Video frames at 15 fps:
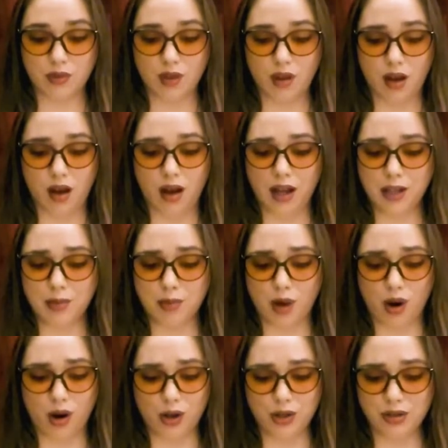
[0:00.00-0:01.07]
I am
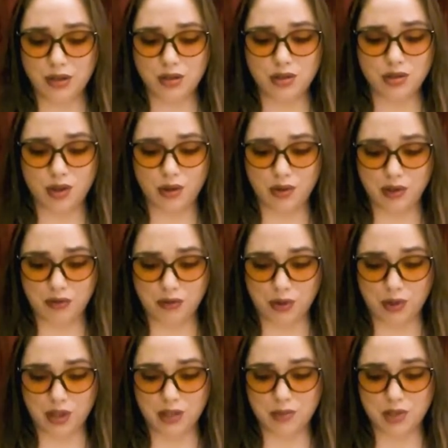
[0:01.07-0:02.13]
heartily sorry
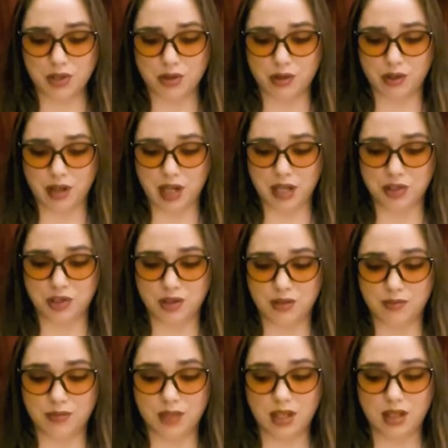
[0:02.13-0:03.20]
for it, Mr. Cratchit,
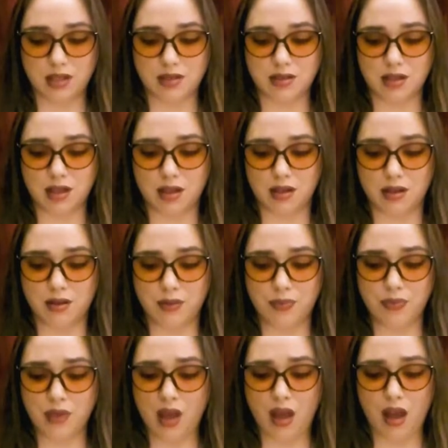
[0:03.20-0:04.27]
he said,
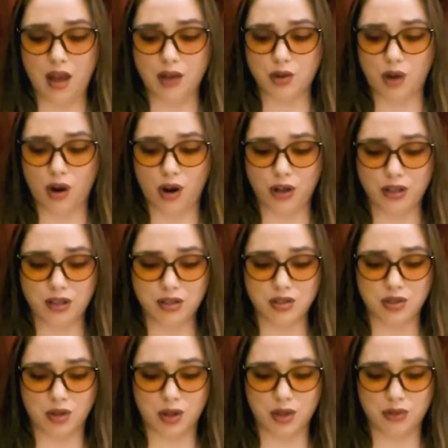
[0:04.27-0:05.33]
and heartily
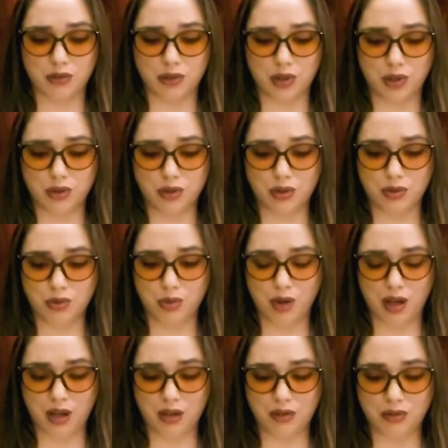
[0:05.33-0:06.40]
sorry for your good
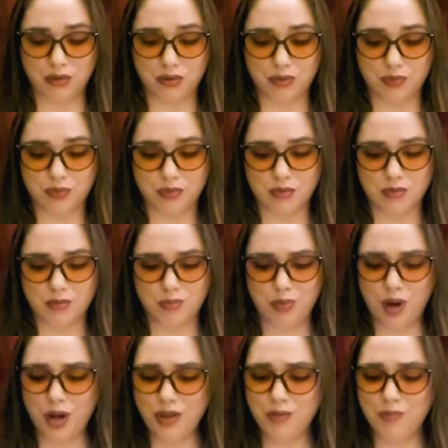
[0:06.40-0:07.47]
wife.
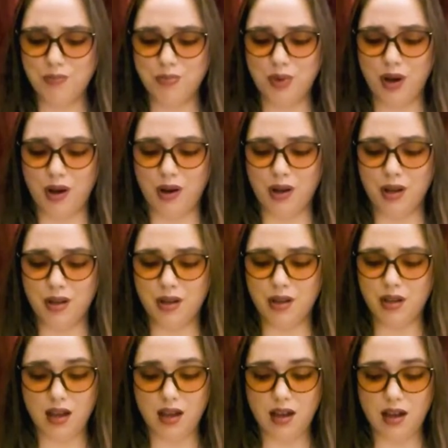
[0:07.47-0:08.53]
By the by,
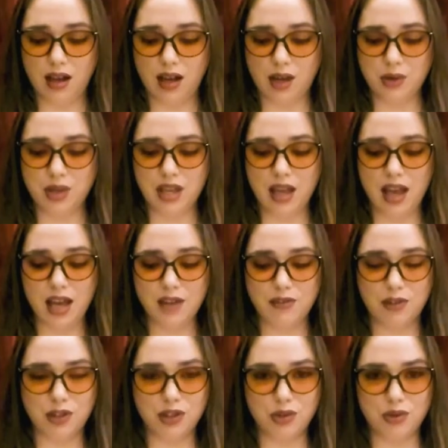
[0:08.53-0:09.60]
how he
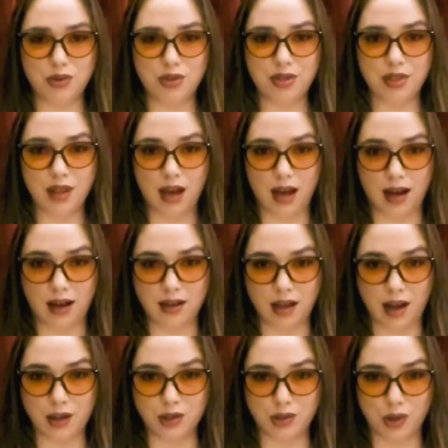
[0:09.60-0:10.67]
ever knew that,
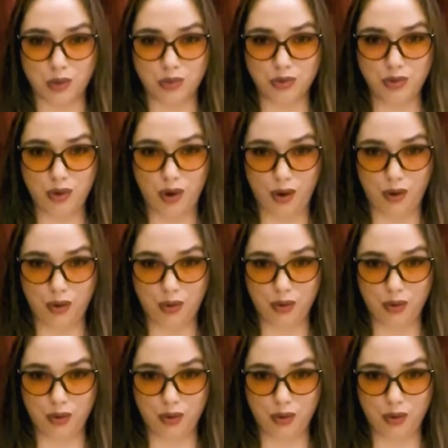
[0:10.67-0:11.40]
I don't know.